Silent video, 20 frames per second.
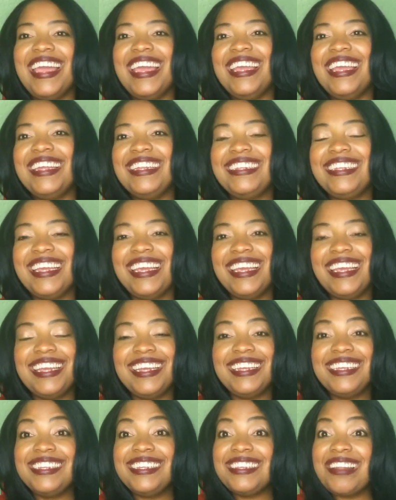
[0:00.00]
Is
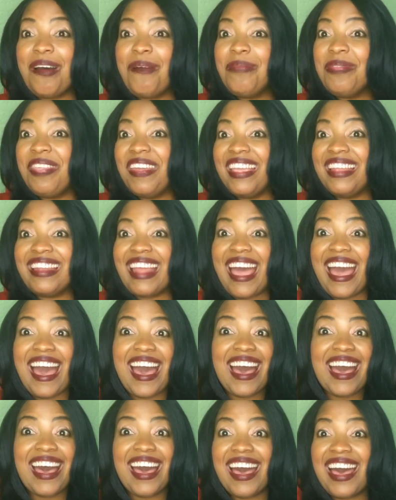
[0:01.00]
it something
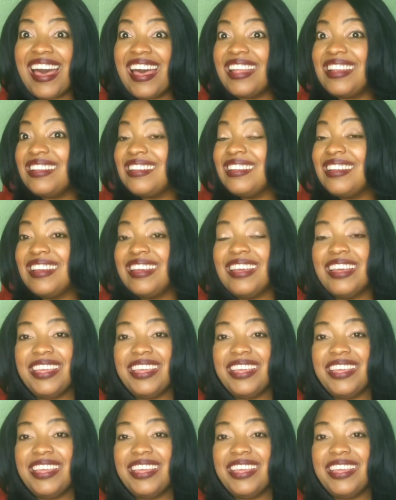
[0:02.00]
that,